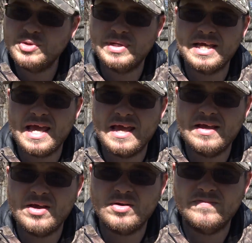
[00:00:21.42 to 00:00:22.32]
doing
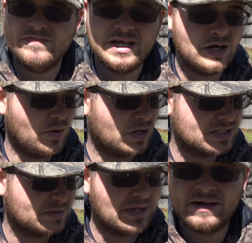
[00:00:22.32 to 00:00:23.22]
a video on
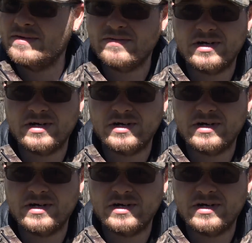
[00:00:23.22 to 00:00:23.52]
something I've never